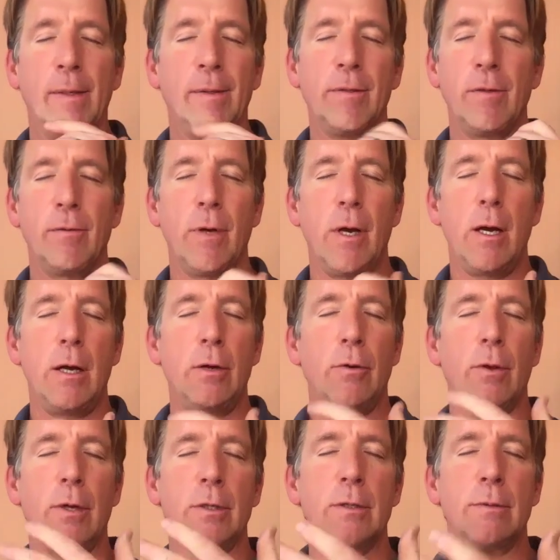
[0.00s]
So
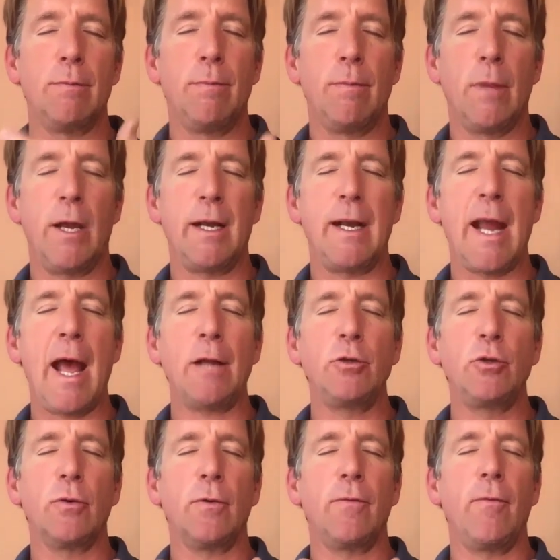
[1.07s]
honor this like
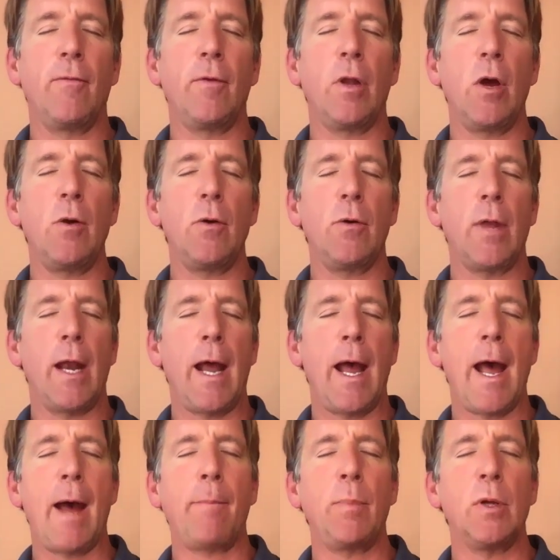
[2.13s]
natural flow that
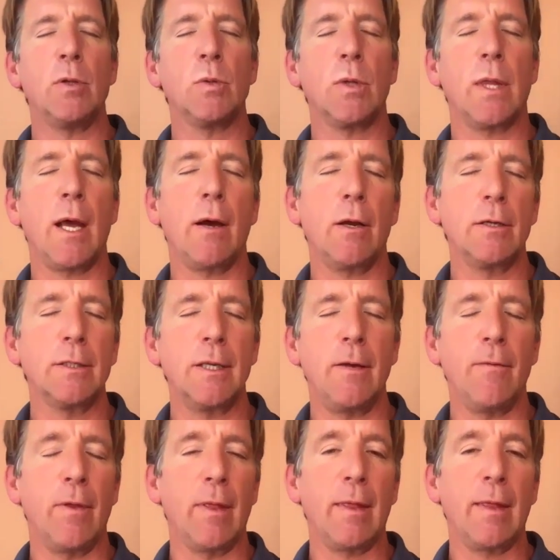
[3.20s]
happens without us
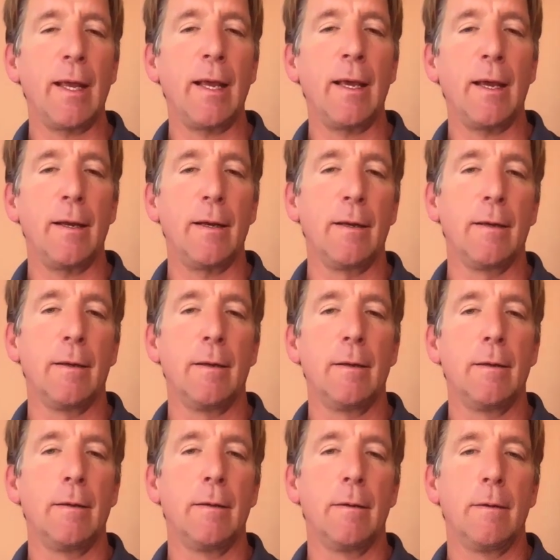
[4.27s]
even thinking.
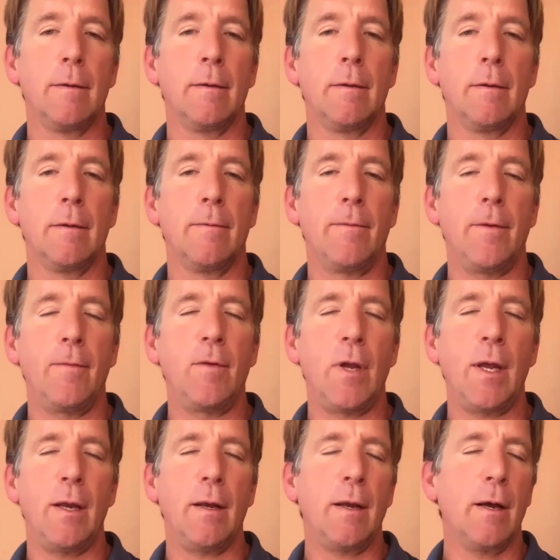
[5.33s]

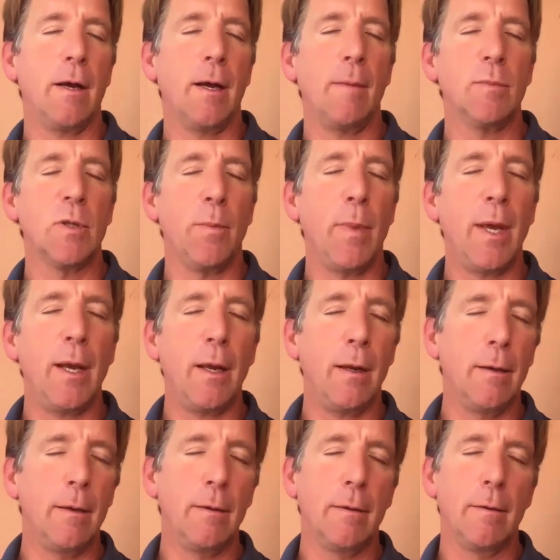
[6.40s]
15 times a minute,
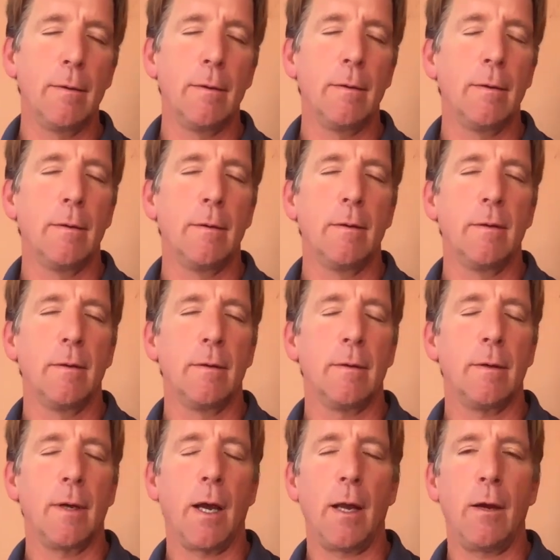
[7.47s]

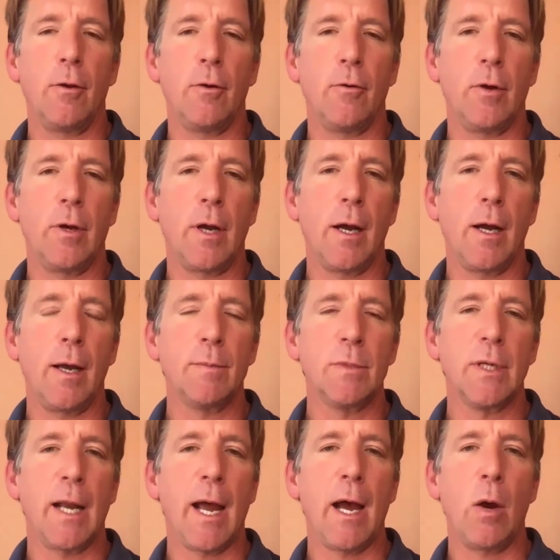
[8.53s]
900 times
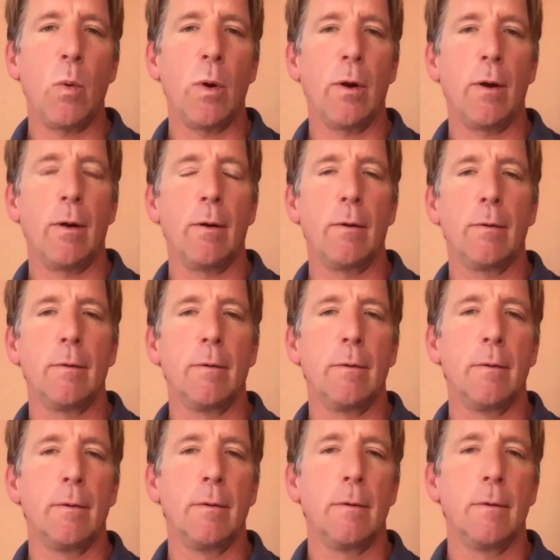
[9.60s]
an hour,
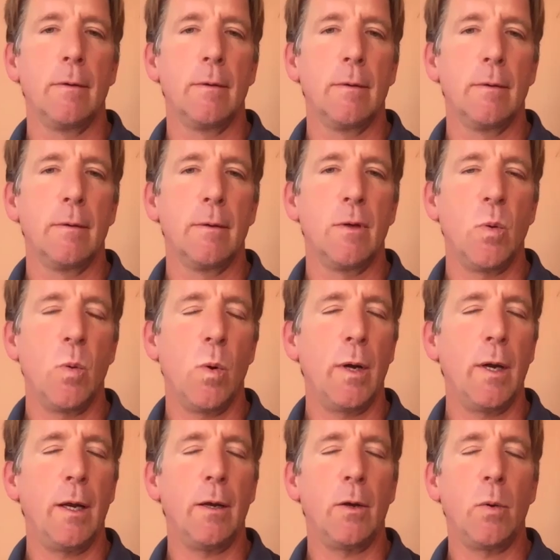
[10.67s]

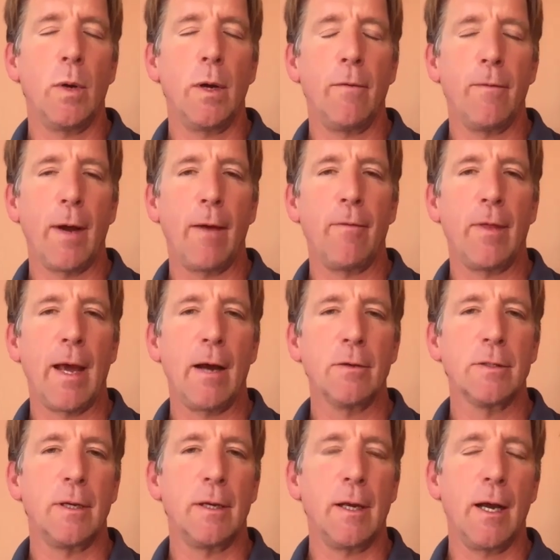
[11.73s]
20 to
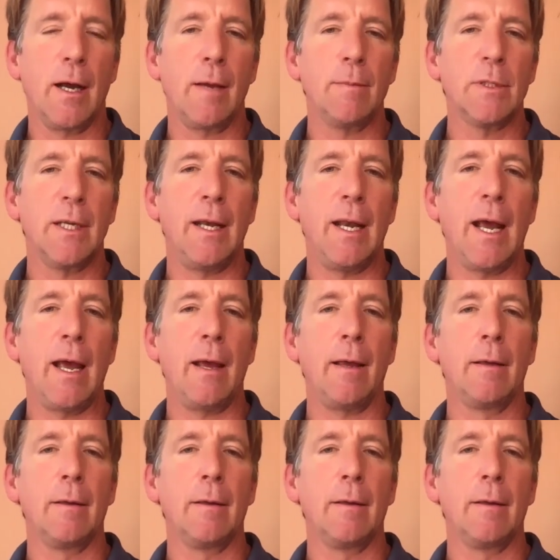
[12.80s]
25,000 times a day.